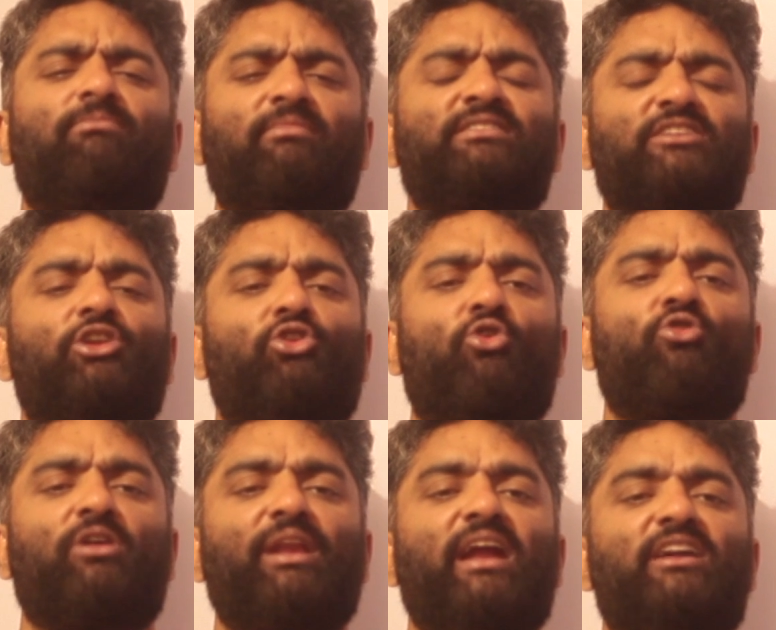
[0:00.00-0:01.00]
it's a
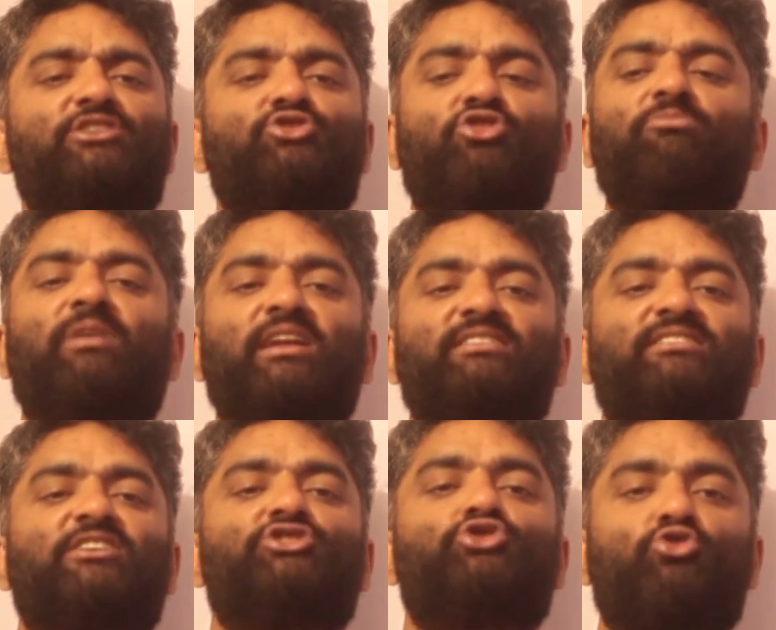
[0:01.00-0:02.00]
low grade joke, but it's
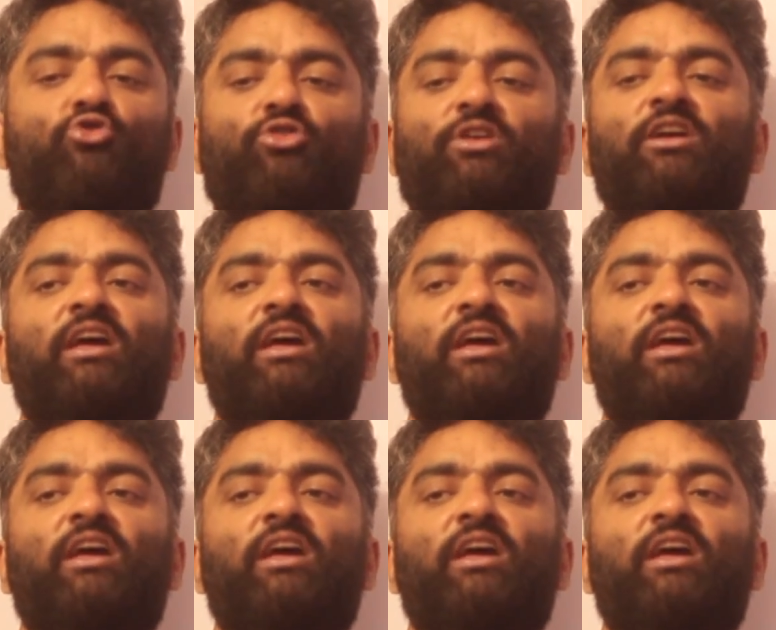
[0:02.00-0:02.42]
a joke.